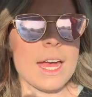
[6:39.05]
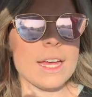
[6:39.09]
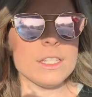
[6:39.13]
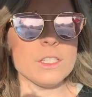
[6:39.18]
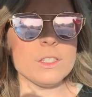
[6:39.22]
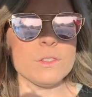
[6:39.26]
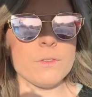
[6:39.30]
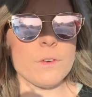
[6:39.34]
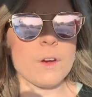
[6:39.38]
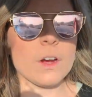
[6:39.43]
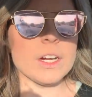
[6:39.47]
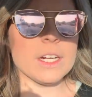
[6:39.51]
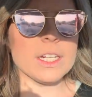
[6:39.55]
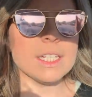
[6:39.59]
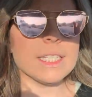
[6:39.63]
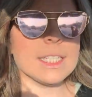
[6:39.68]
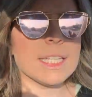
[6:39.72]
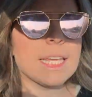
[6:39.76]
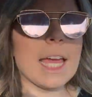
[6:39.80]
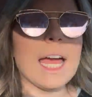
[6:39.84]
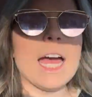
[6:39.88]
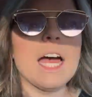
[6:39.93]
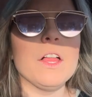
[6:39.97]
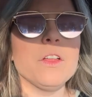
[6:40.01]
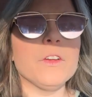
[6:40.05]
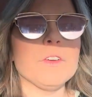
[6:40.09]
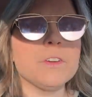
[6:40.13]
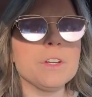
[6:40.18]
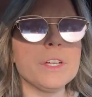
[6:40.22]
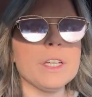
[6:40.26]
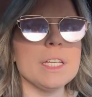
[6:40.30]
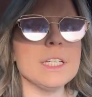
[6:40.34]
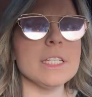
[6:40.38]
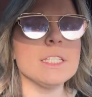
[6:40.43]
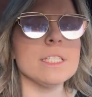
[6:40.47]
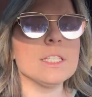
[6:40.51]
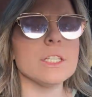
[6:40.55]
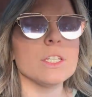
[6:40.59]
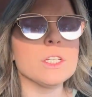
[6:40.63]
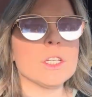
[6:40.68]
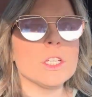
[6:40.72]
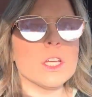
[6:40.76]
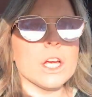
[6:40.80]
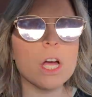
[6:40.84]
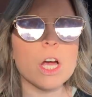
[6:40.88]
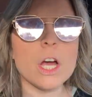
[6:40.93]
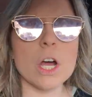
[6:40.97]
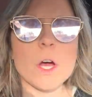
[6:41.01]
as far as calories
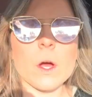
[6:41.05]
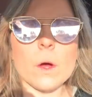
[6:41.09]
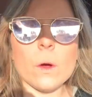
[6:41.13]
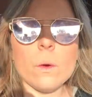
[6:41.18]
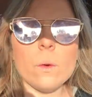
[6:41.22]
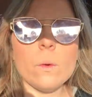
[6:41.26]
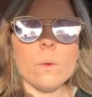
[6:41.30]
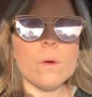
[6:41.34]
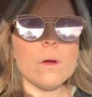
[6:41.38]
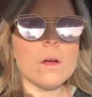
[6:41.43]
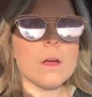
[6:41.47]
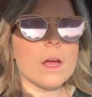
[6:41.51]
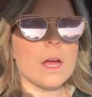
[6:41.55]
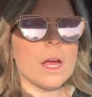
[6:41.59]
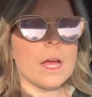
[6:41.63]
go.